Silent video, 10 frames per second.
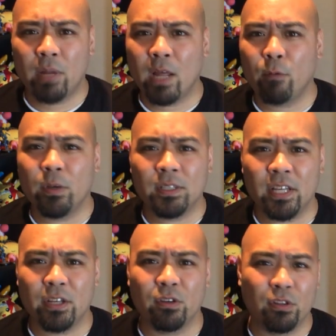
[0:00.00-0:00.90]
but I will
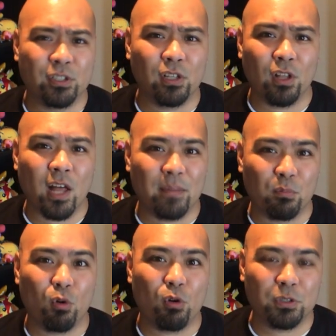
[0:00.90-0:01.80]
tell you, there's a lot
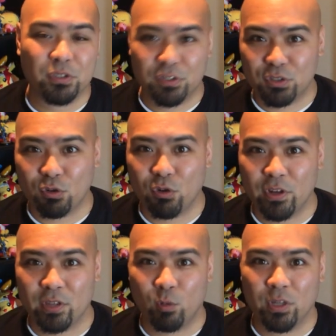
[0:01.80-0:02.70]
more to the
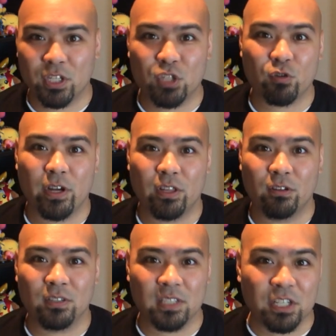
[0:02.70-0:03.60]
story than what the
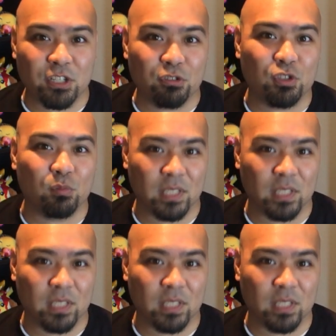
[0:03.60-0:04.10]
trailers lead you to